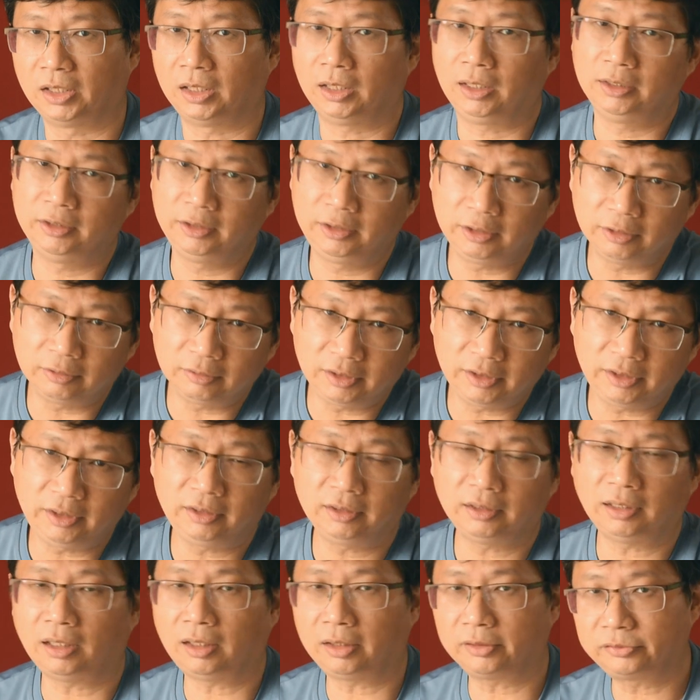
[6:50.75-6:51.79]

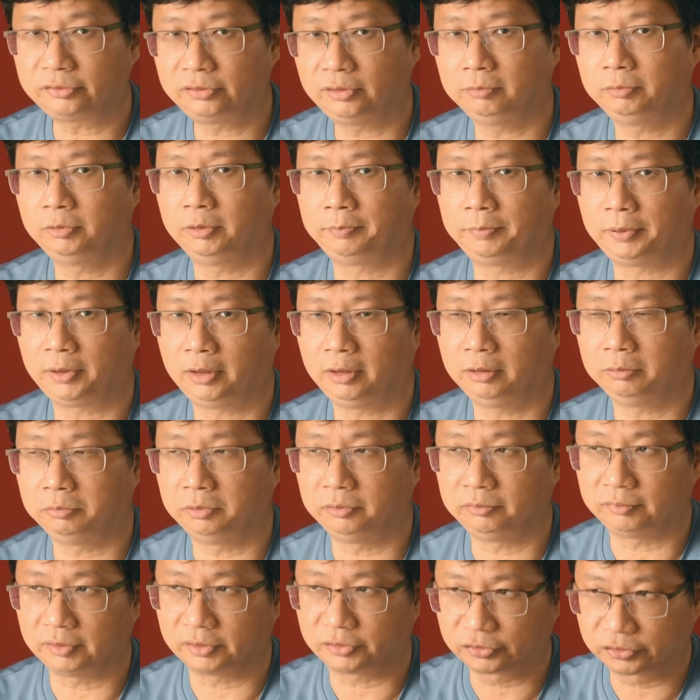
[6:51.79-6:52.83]
Ideally, ask them to pair it
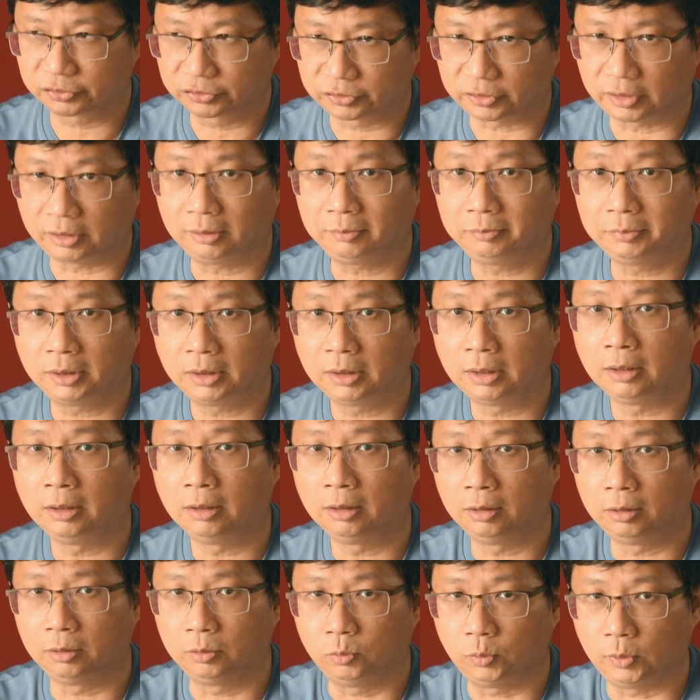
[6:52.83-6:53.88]
with a sub
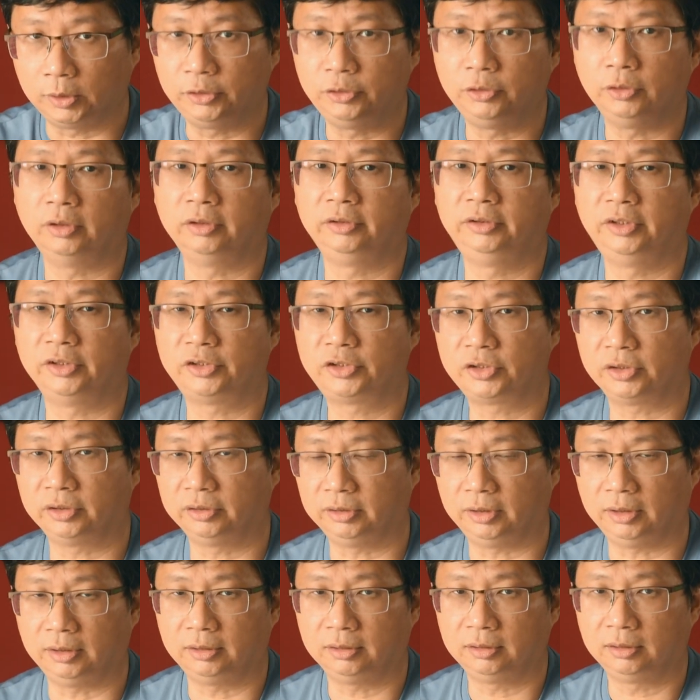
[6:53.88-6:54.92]
when you
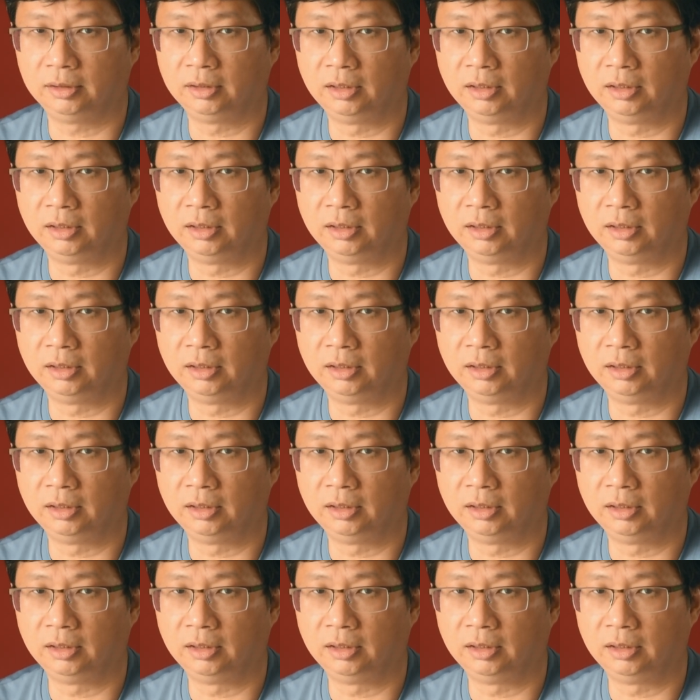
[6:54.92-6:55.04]
audition it.